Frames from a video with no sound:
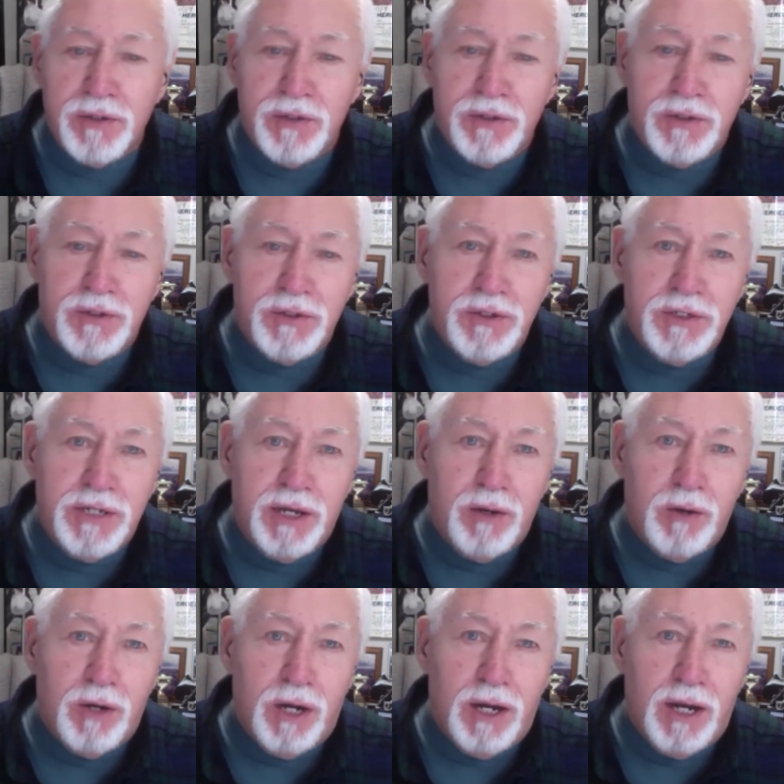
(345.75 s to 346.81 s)
now,
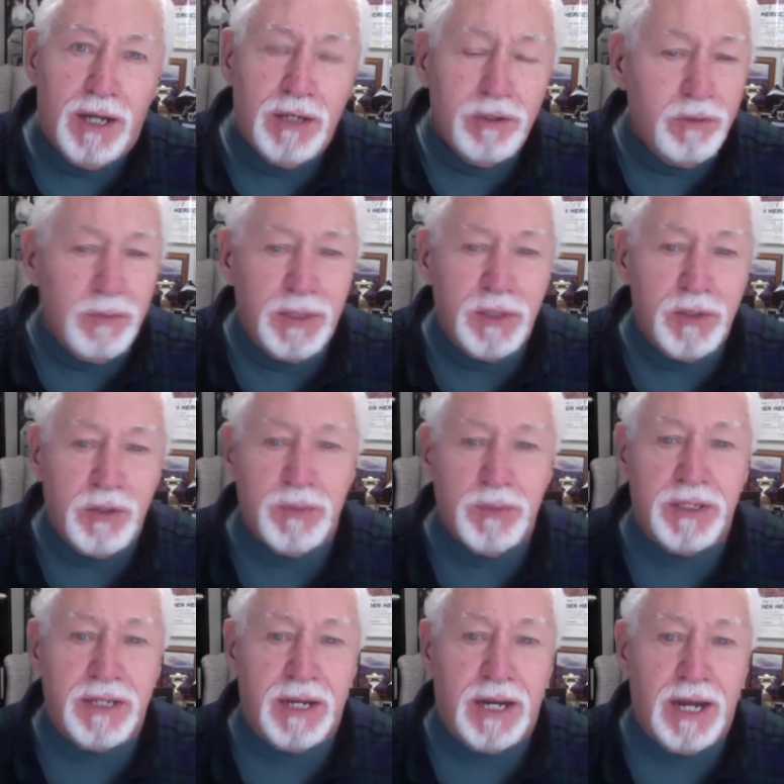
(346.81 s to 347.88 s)
I don't know about you, but
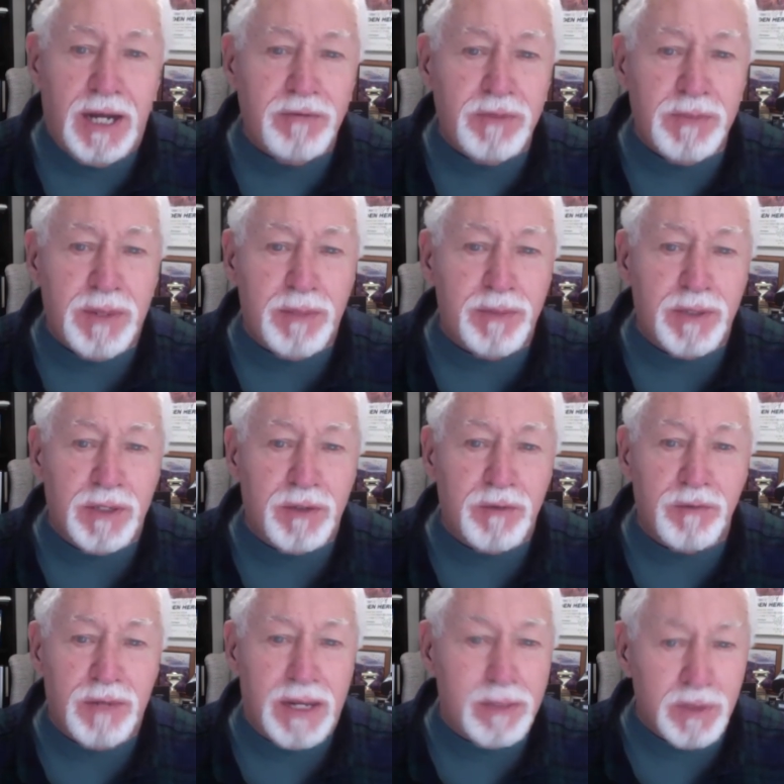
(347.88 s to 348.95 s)
I remember in
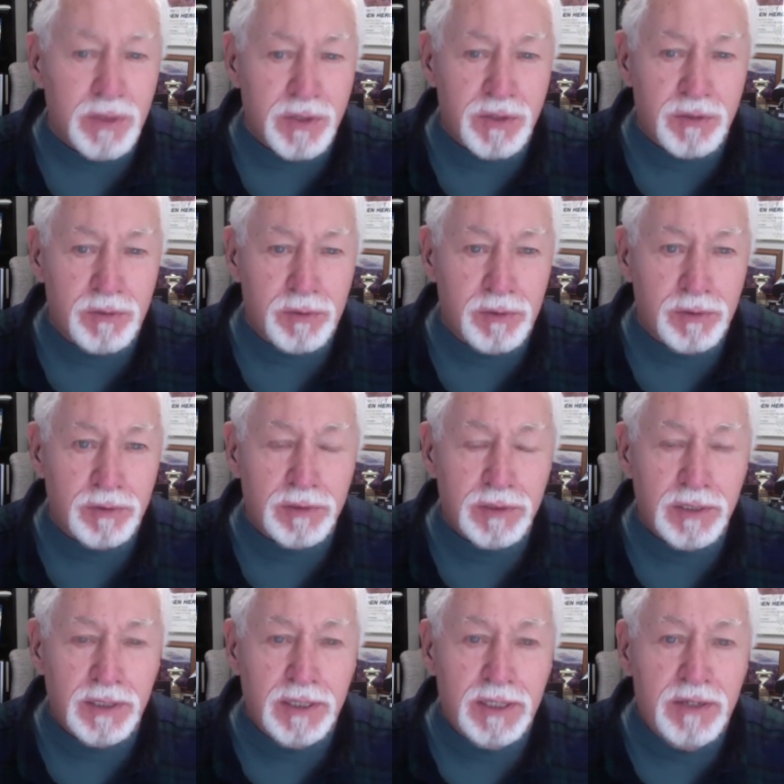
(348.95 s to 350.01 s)
grammar school,
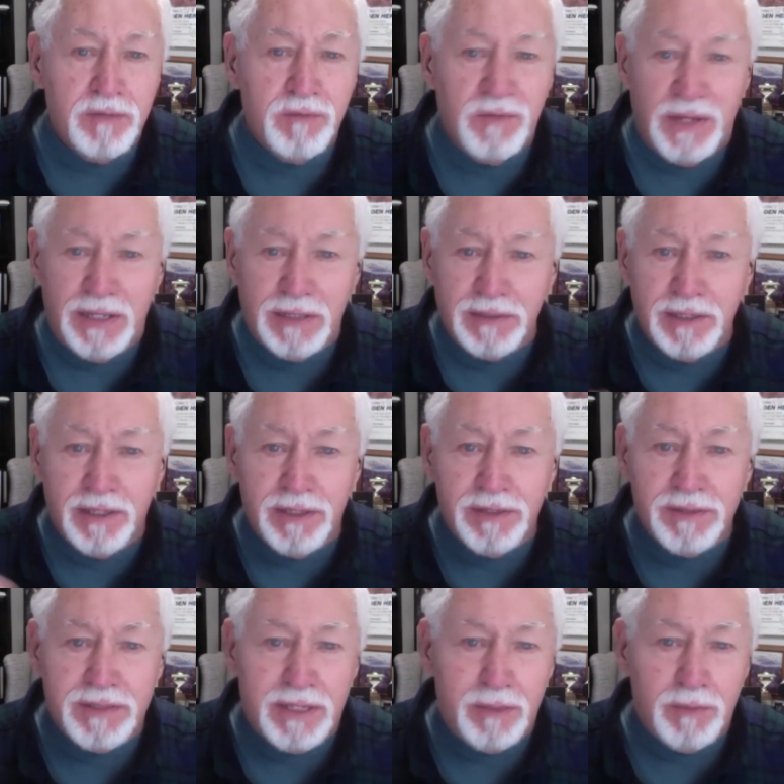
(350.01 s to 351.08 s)
Valentine's Day
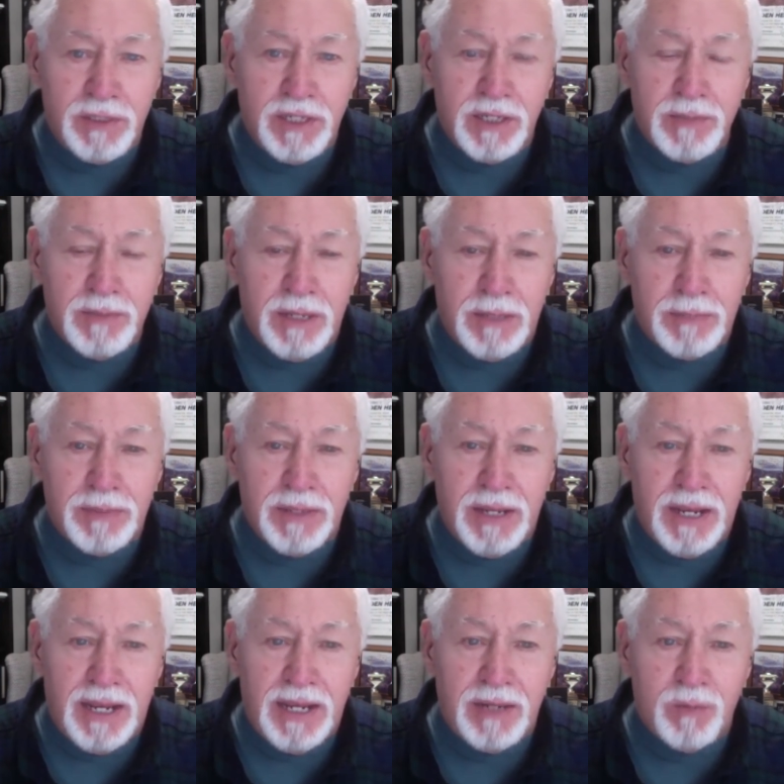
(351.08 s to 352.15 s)
would come up
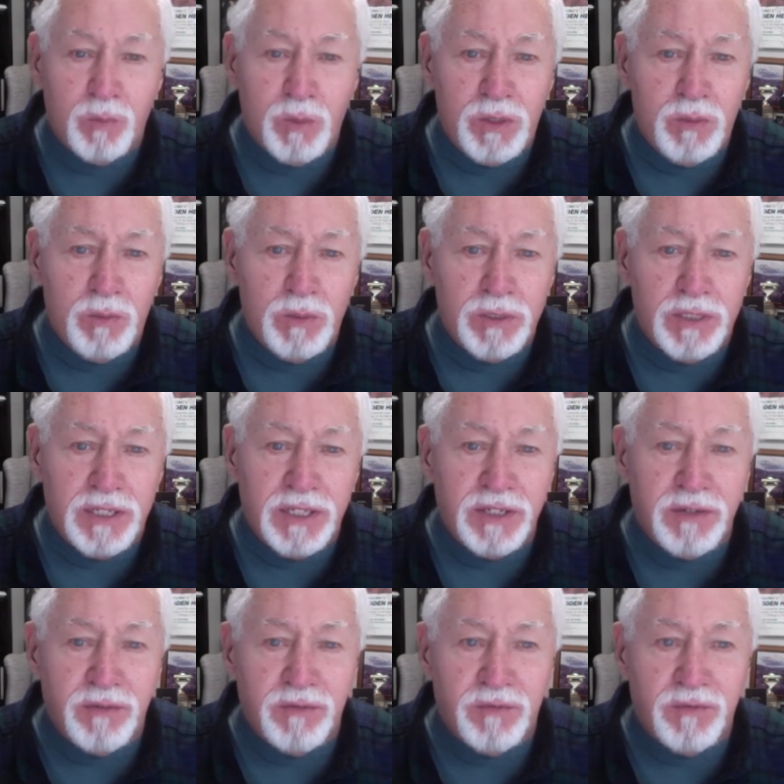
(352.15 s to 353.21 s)
and we would give
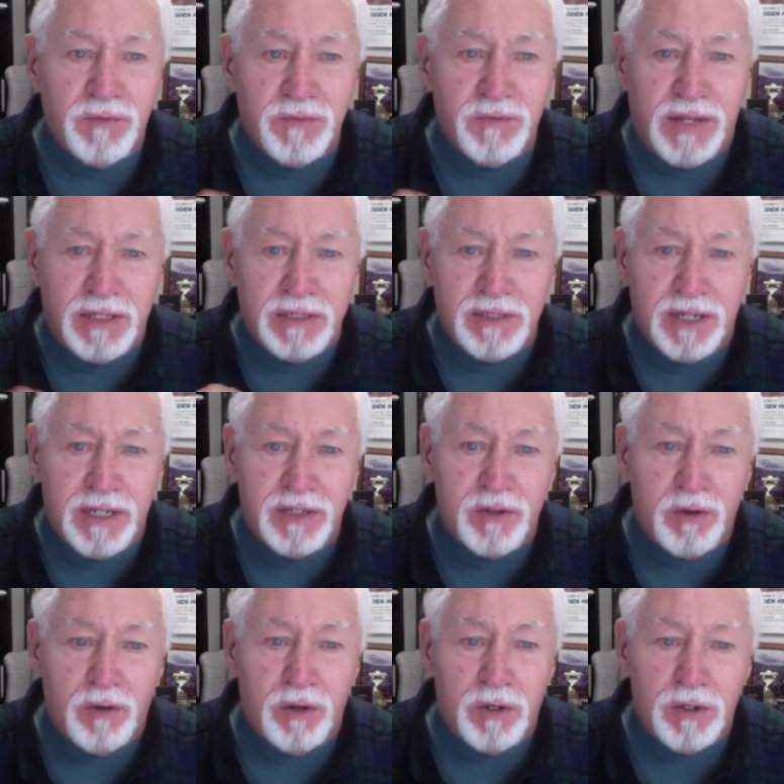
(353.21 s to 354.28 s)
Valentine's
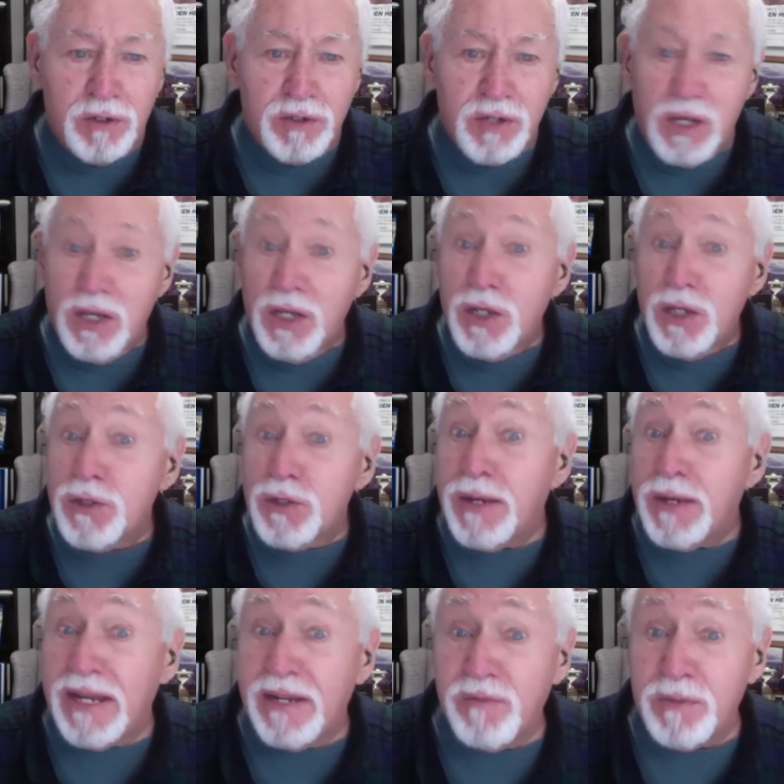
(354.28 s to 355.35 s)
cards to
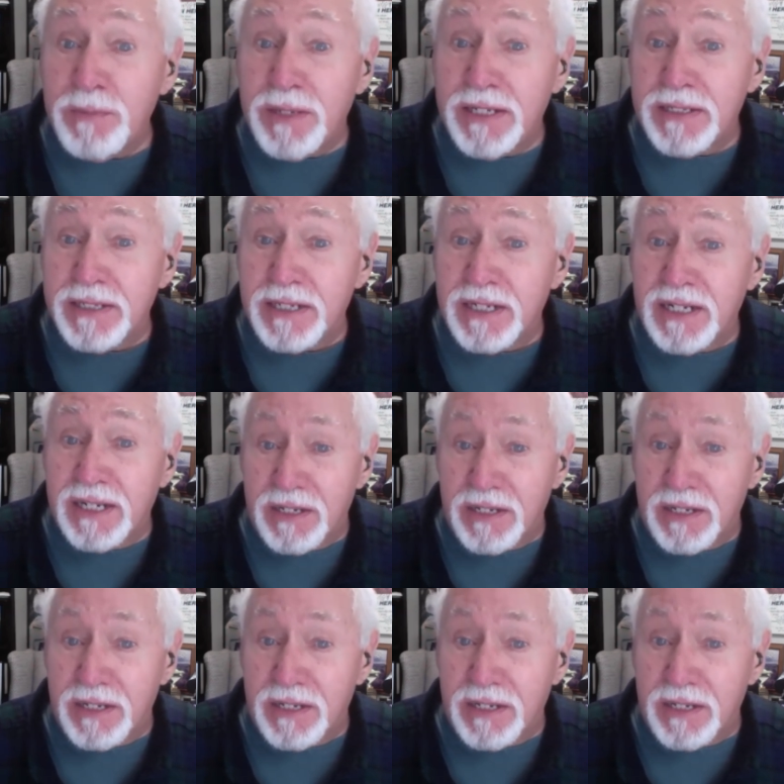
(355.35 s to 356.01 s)
everybody in the class,